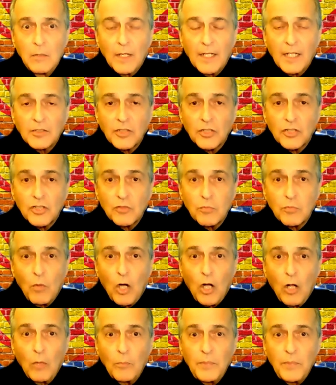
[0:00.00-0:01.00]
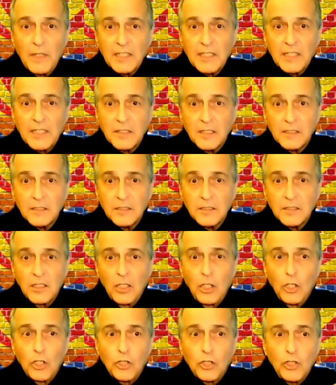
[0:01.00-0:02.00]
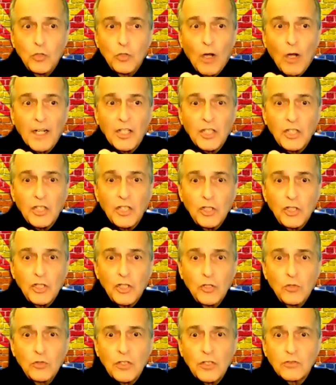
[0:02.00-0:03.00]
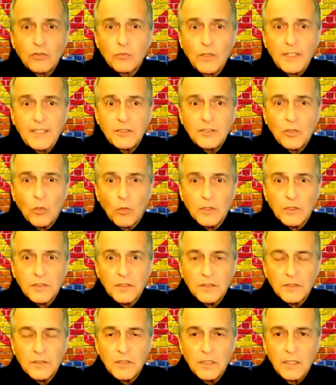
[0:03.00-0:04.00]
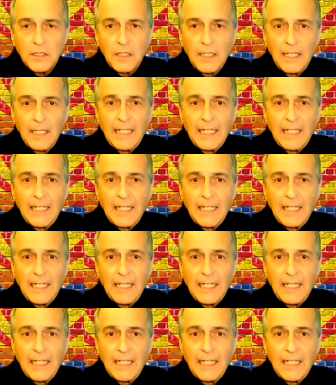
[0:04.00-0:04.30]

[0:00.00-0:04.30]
But as a small business, you want to use those resources.